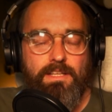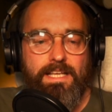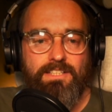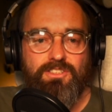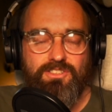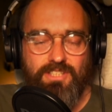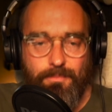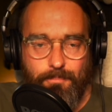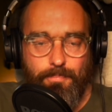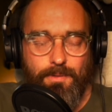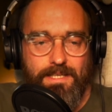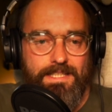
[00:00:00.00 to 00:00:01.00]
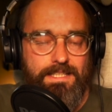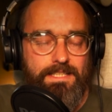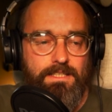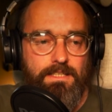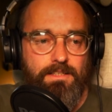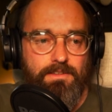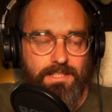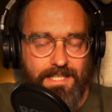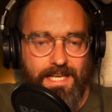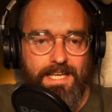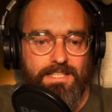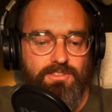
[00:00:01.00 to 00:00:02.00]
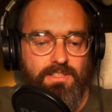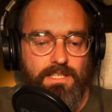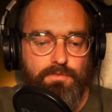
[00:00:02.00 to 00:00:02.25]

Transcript: It's simply the case that